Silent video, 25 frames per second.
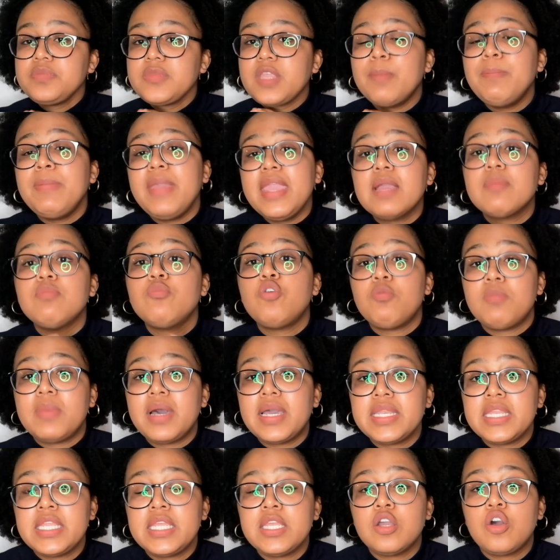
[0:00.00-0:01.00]
make more
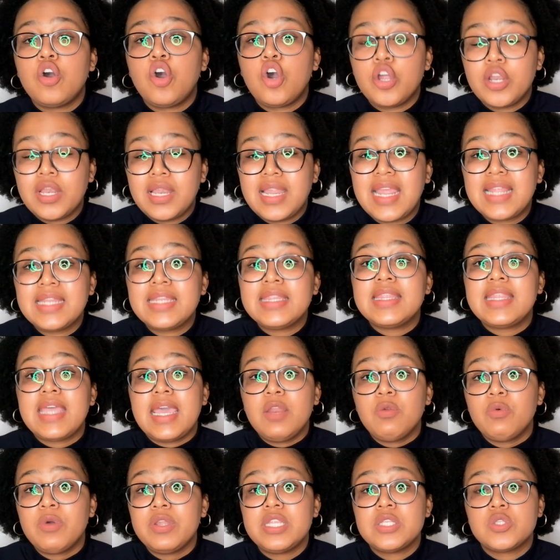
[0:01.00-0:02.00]
money online.
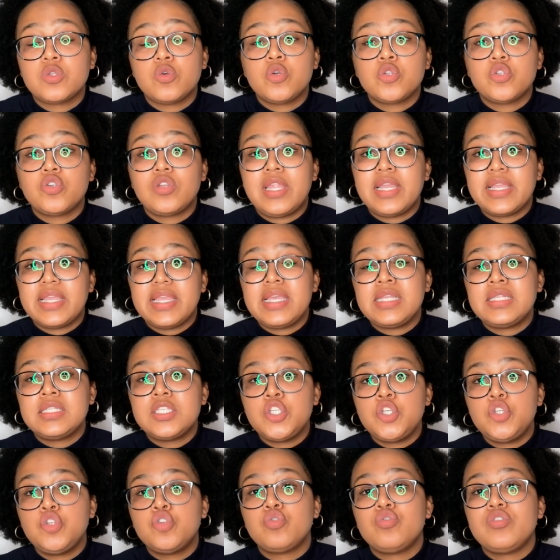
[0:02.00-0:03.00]
That one is also like
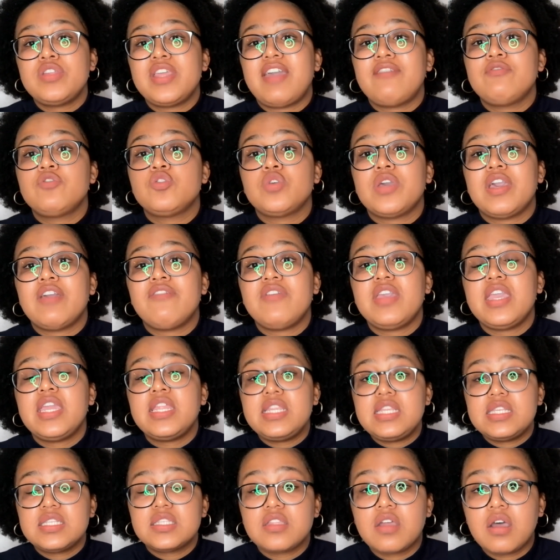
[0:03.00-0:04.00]
Etsy. You don't have to have
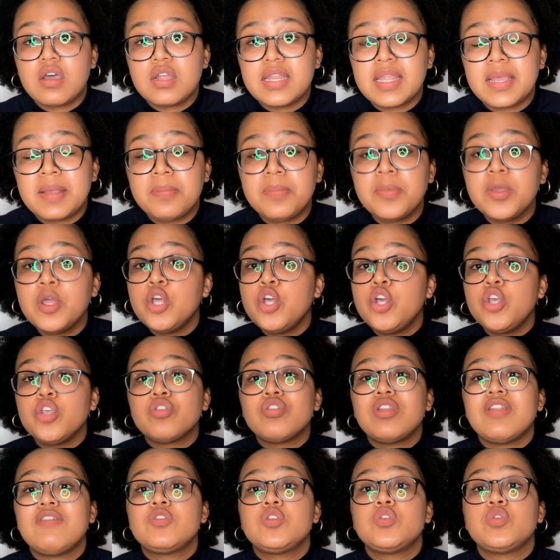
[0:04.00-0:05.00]
any startup.
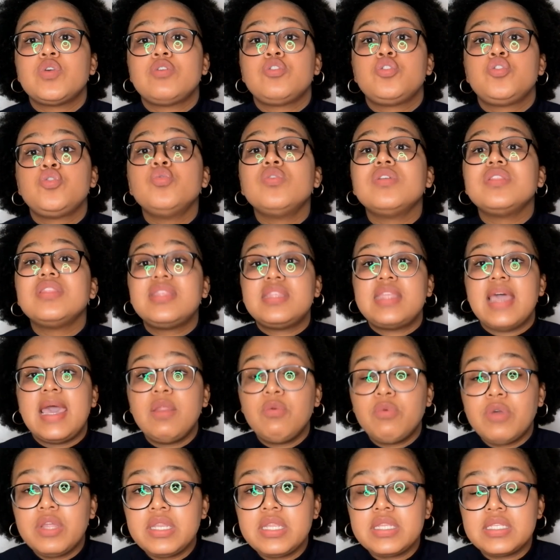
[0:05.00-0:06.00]
You don't have to do
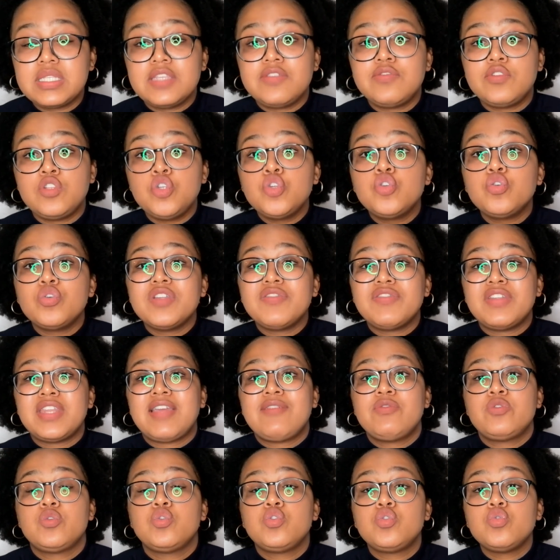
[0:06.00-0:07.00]
that one. Is even, you don't even
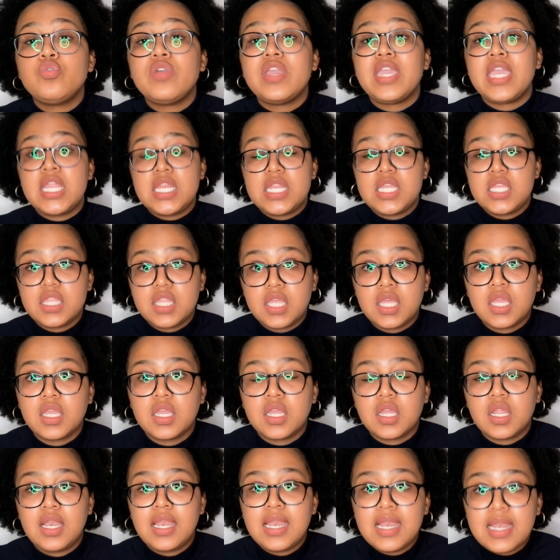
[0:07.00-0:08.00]
have to do anything,
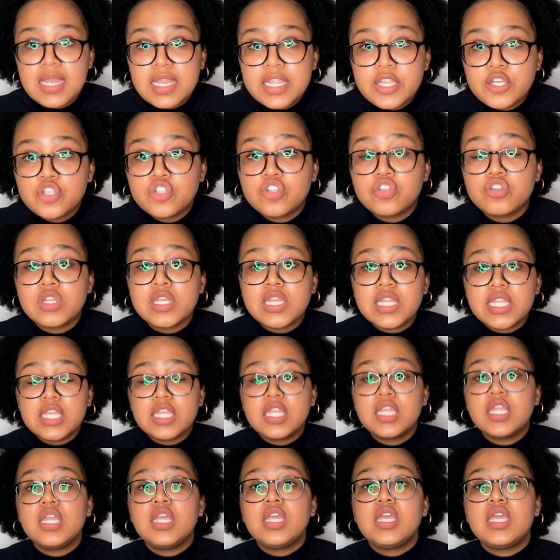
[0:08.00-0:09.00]

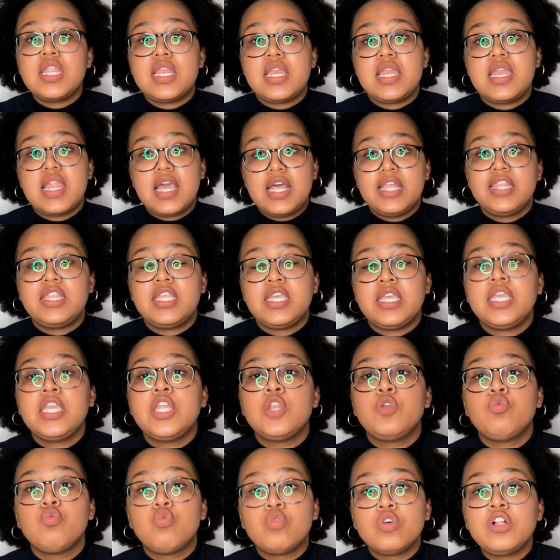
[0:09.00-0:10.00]
literally nothing.
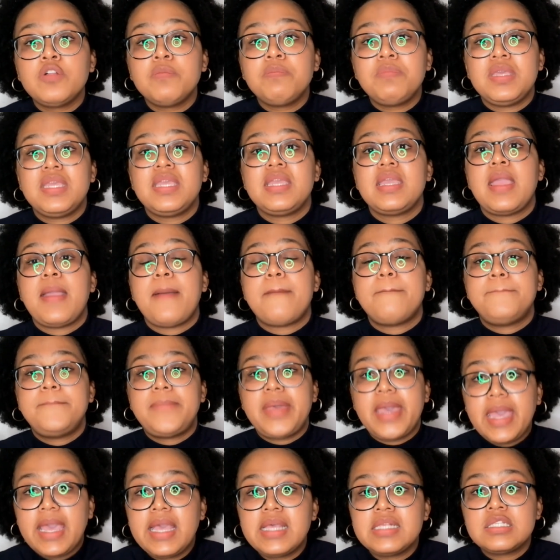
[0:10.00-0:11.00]
It will be
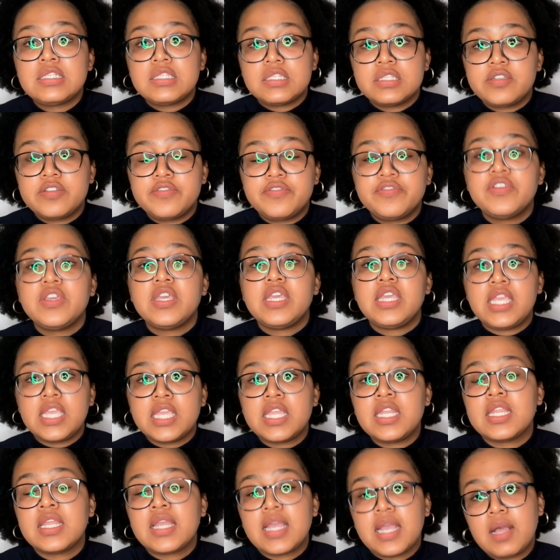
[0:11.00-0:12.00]
passive
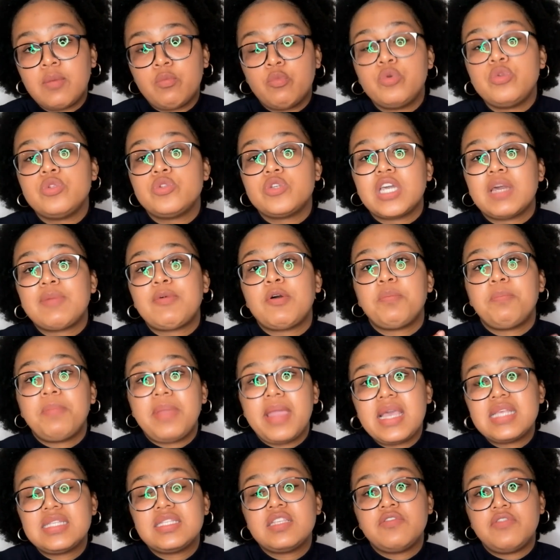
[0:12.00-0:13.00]
income. When you talk about
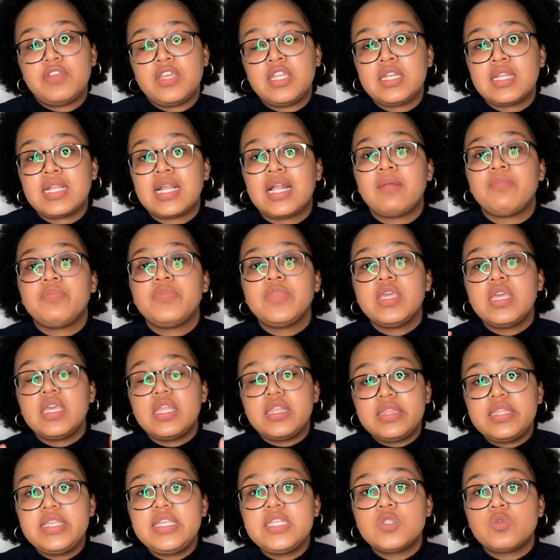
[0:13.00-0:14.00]
passive income,
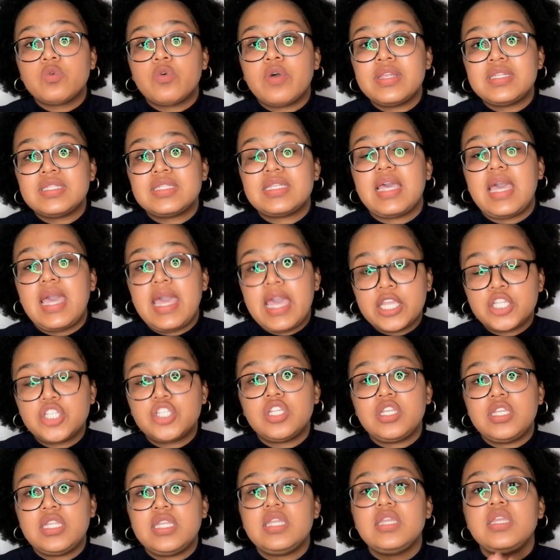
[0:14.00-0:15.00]
these ones
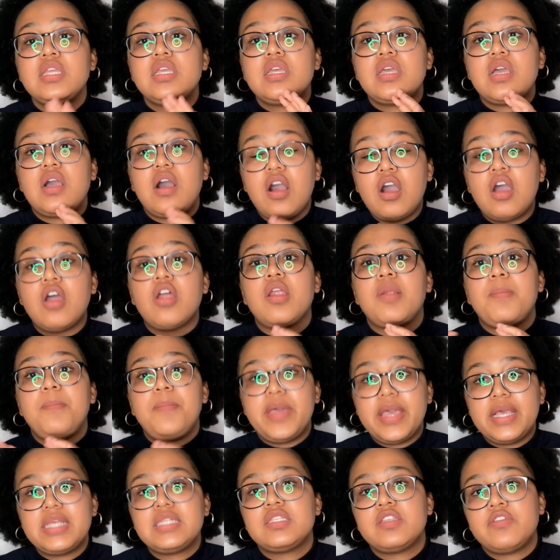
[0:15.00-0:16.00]
actually are
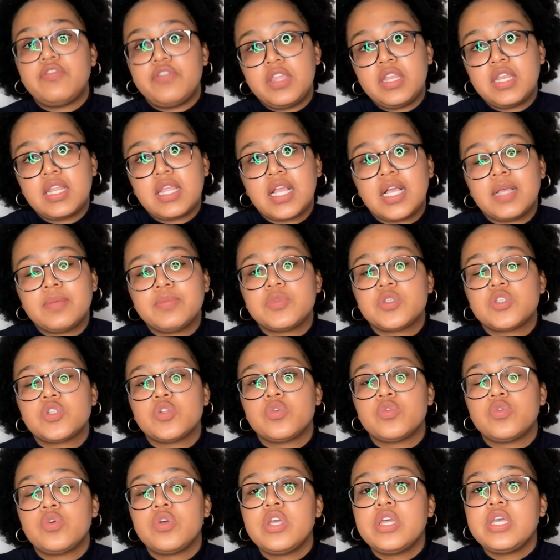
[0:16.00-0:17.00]
passive income.
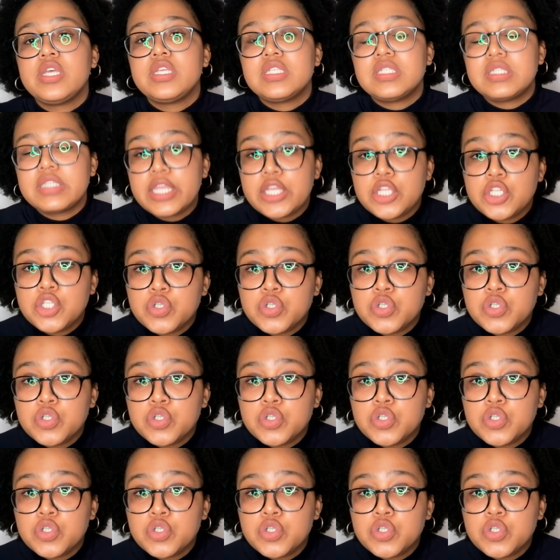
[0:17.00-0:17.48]
So stay